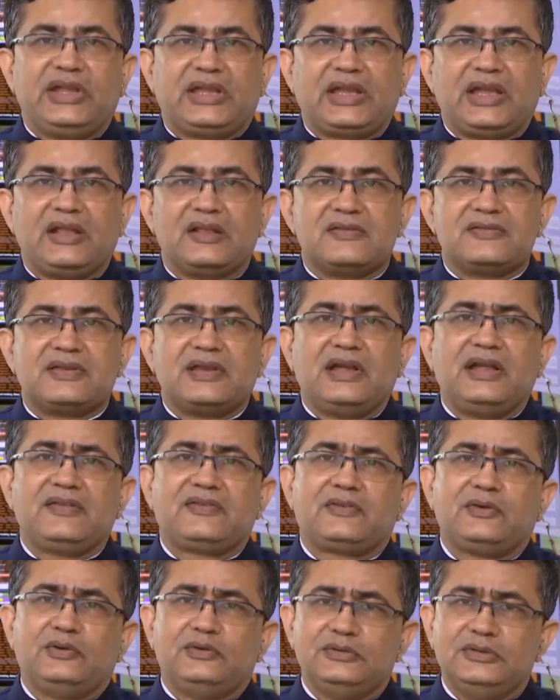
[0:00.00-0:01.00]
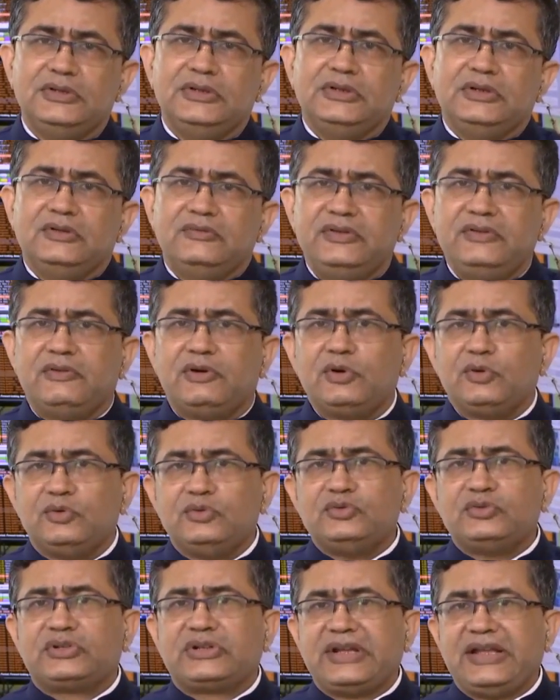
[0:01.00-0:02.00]
2 decades. And so we want
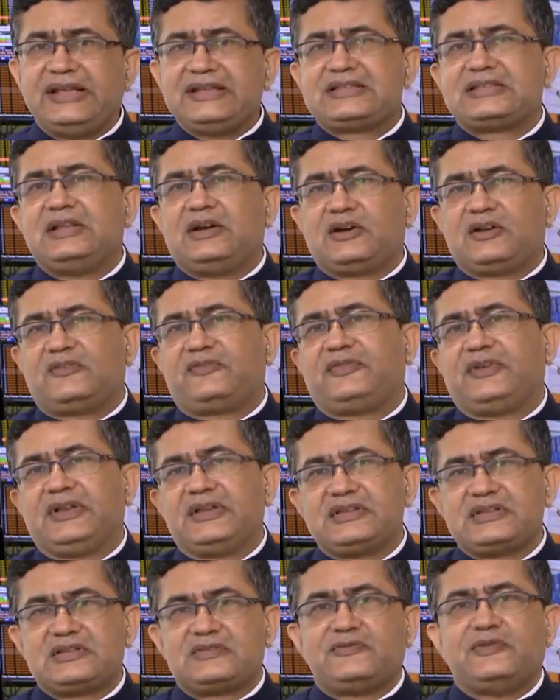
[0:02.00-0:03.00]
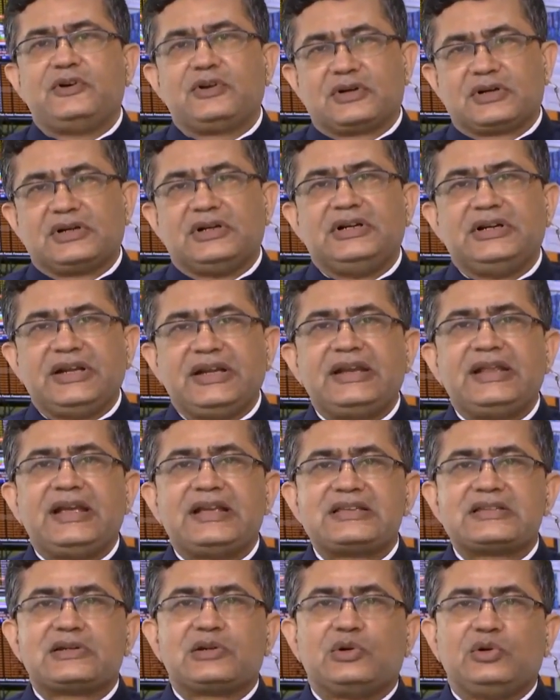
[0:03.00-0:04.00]
to raise a lot of funds for
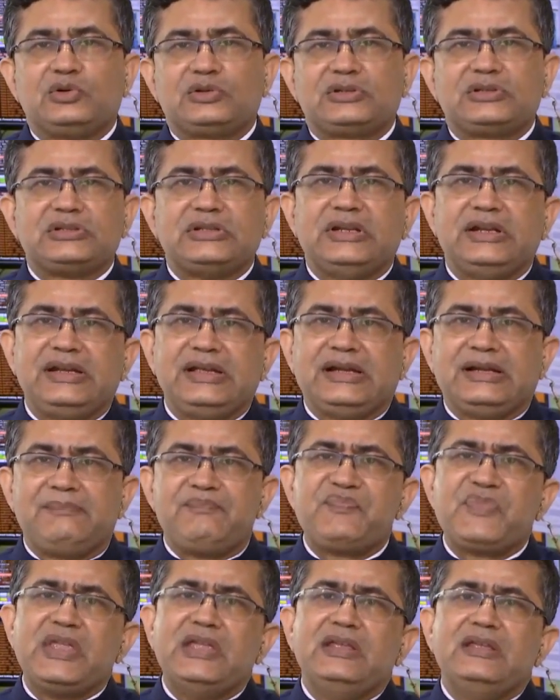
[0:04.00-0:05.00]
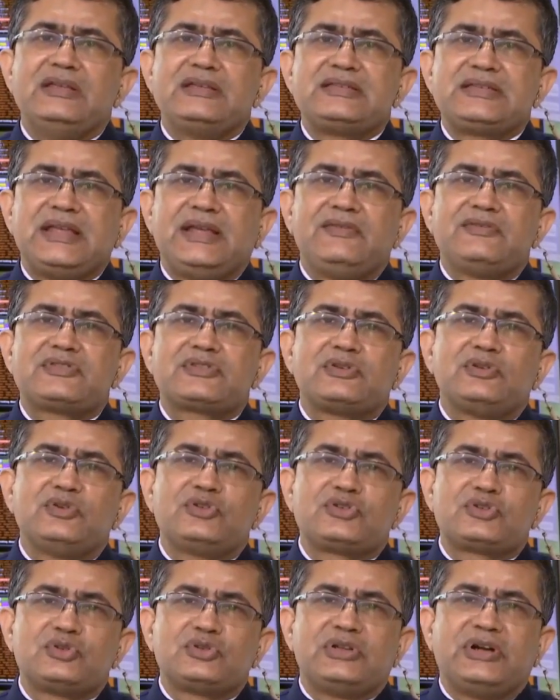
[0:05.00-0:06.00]
India's growth. India saves
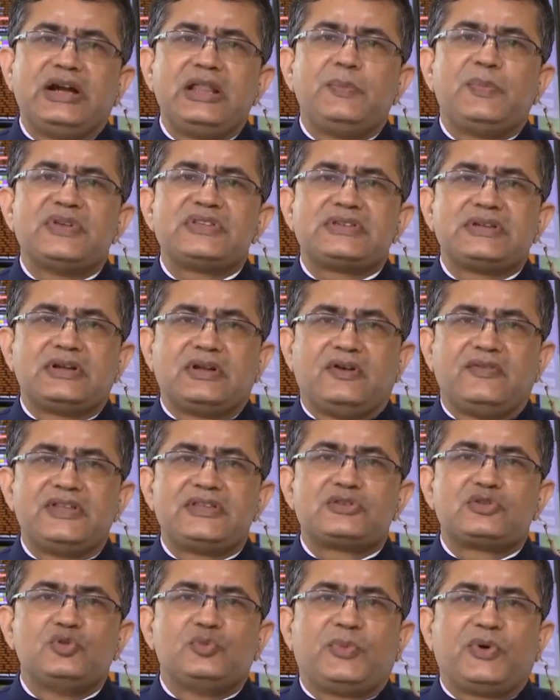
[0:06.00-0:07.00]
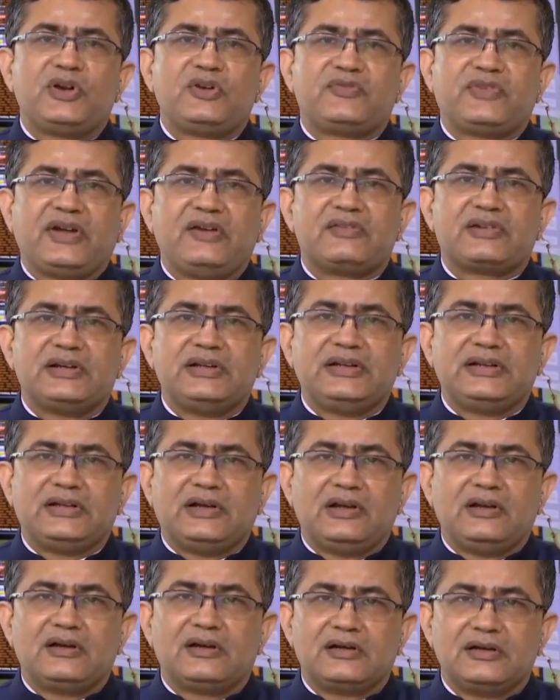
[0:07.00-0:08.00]
close to 30% of its $2.5
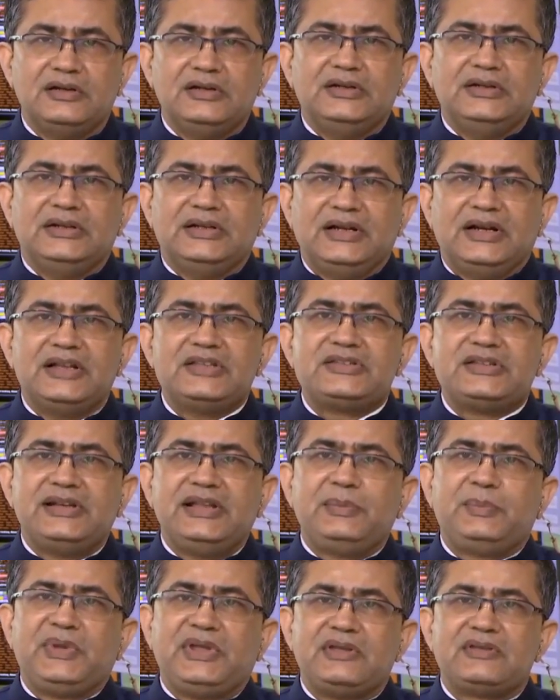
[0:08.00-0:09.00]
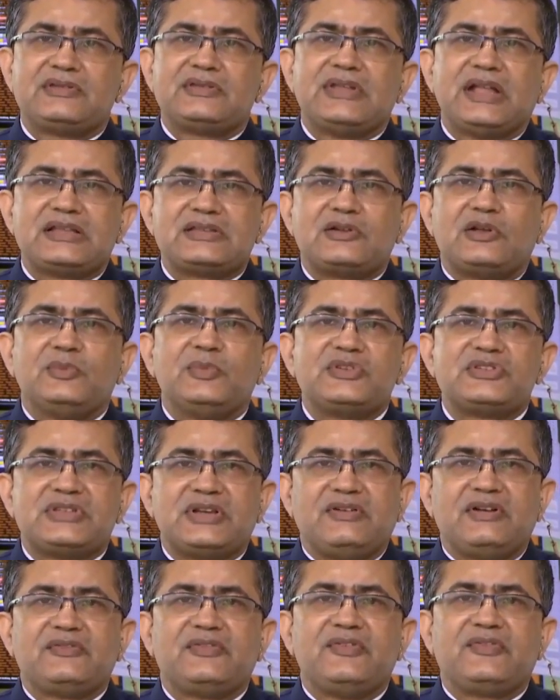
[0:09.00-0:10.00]
trillion GDP. So that's
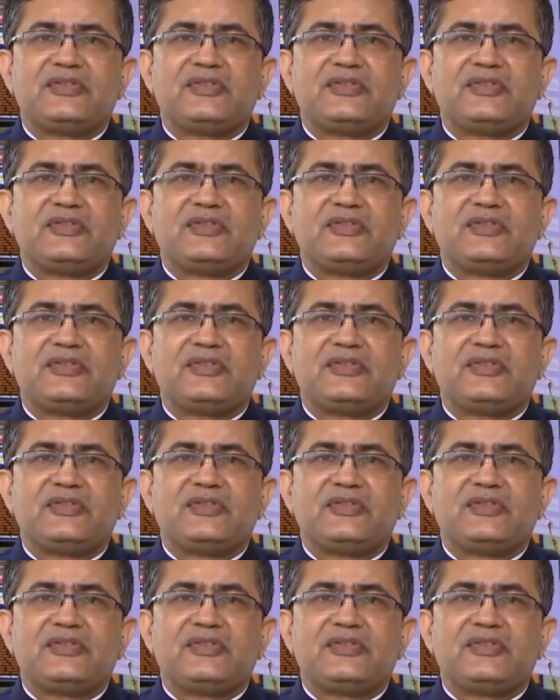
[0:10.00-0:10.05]
almost